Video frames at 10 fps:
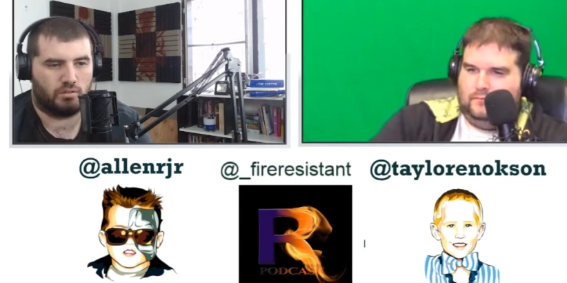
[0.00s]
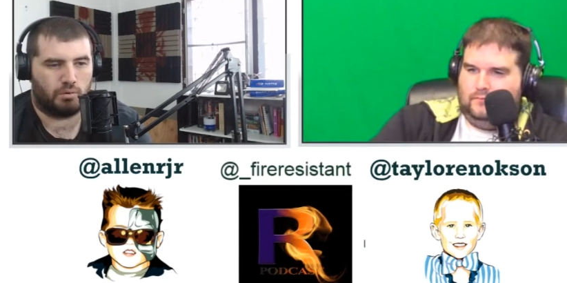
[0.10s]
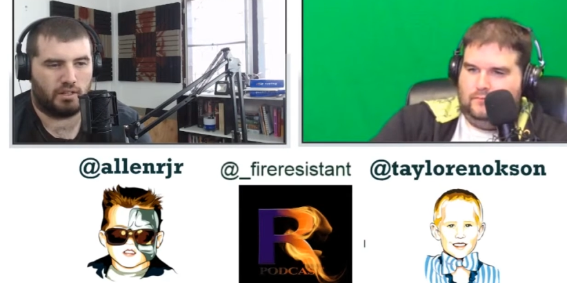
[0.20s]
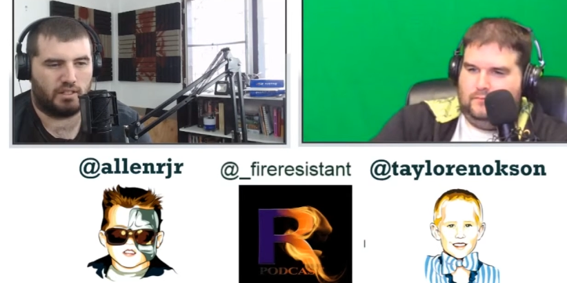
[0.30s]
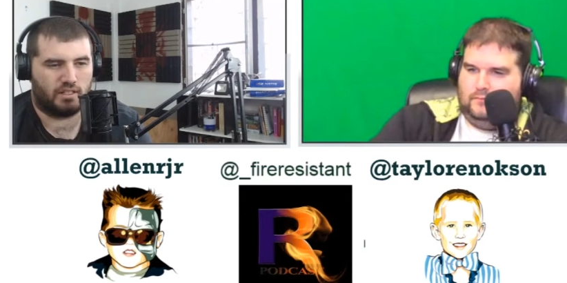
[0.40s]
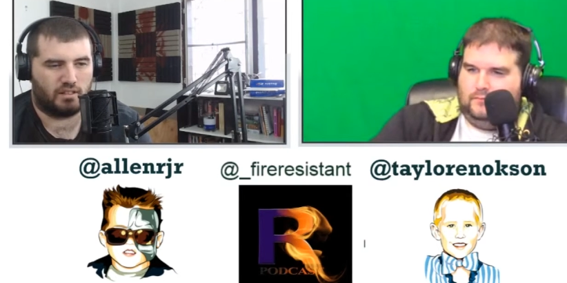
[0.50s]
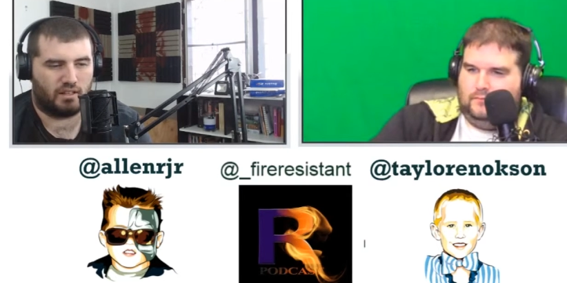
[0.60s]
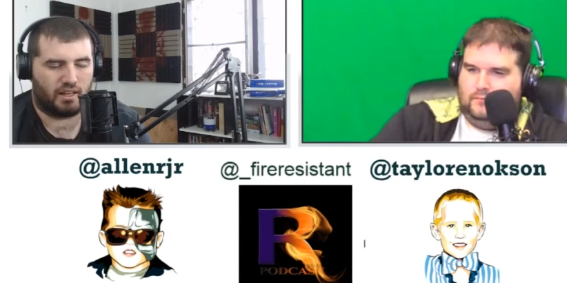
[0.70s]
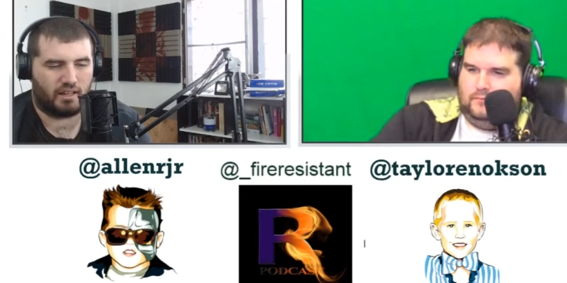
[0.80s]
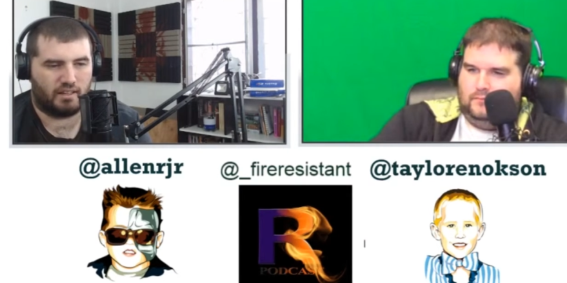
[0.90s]
Speaker 1: but it doesn't
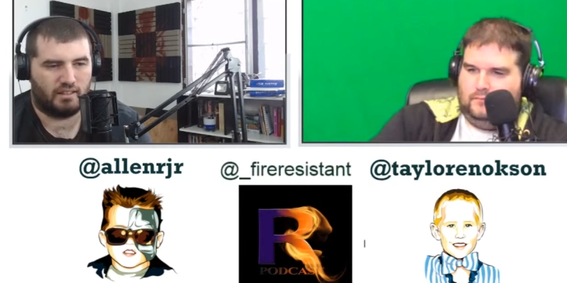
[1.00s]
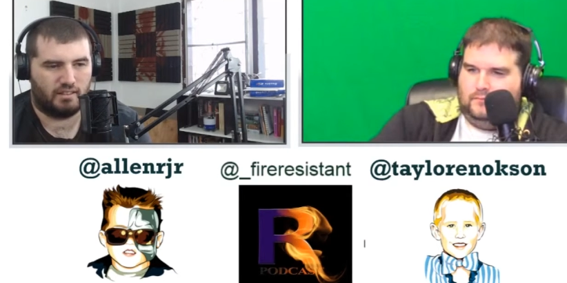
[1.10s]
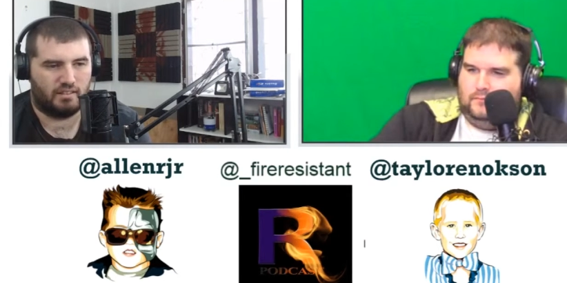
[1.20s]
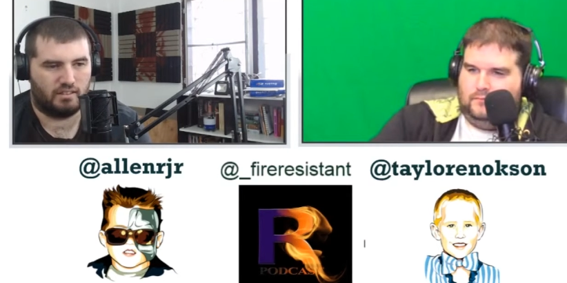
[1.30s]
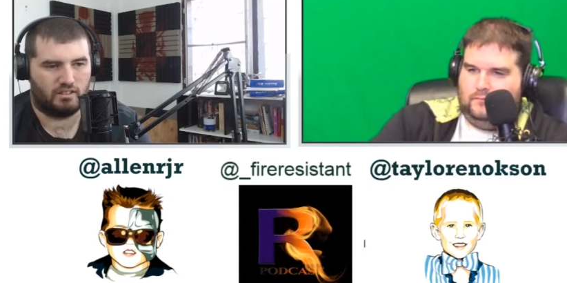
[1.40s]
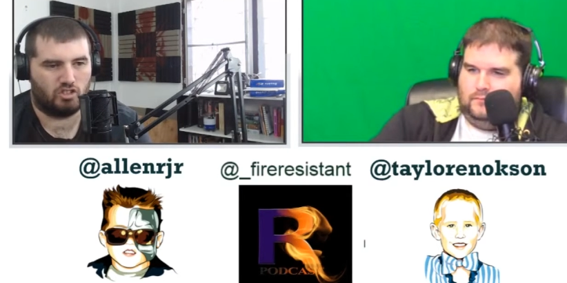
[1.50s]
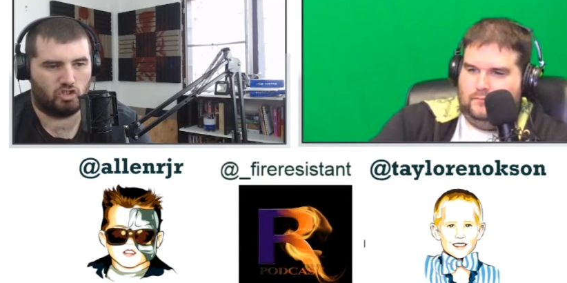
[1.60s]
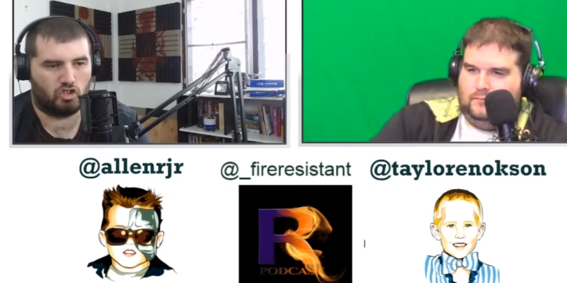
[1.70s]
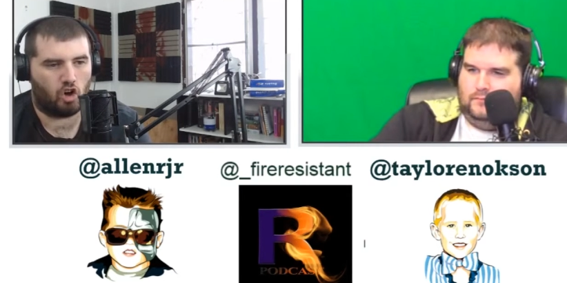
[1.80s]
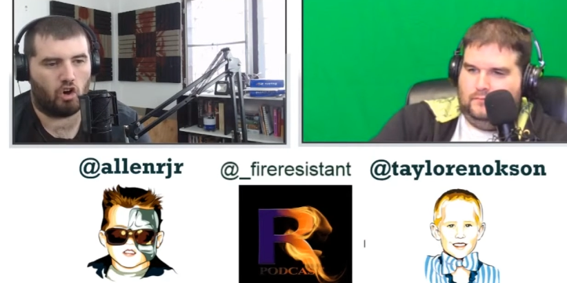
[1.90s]
like
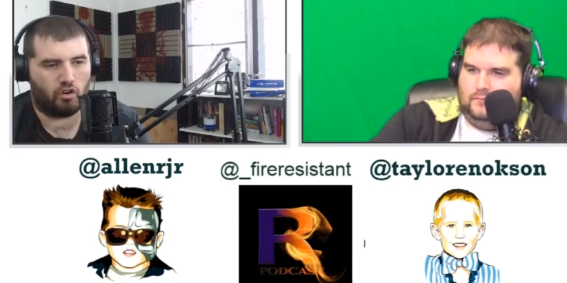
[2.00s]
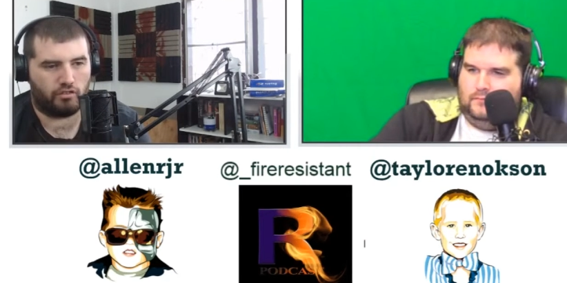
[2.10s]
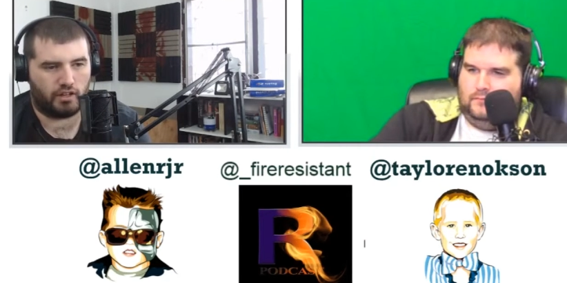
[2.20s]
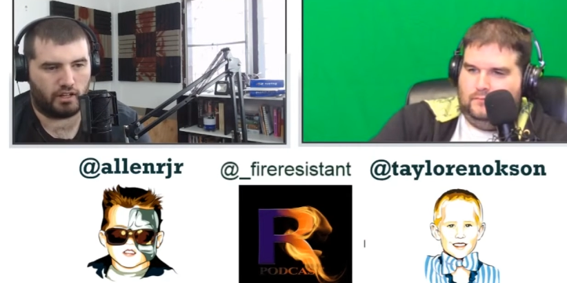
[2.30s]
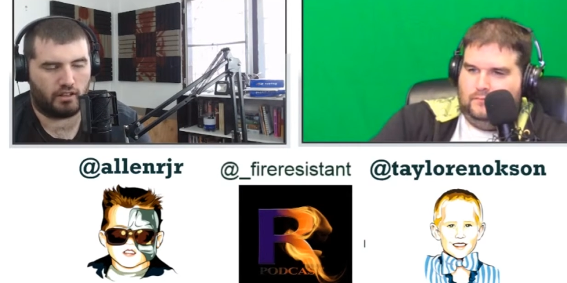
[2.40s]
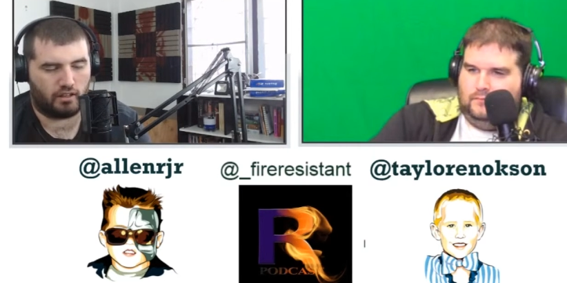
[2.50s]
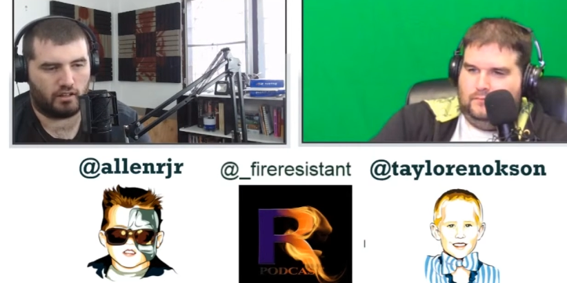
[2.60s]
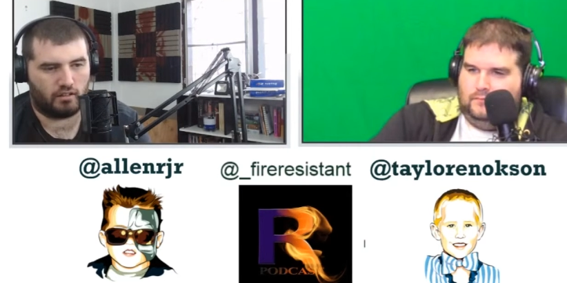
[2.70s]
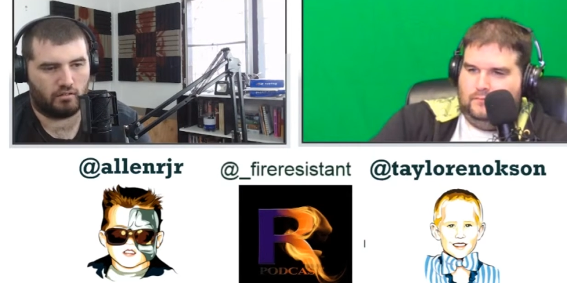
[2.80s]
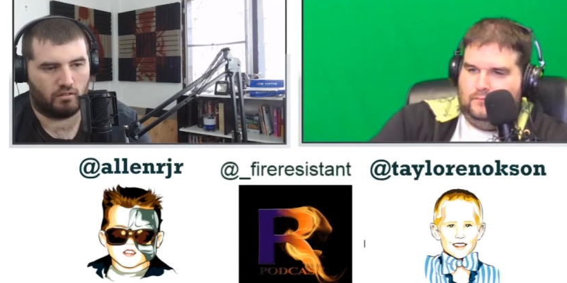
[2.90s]
solve anything.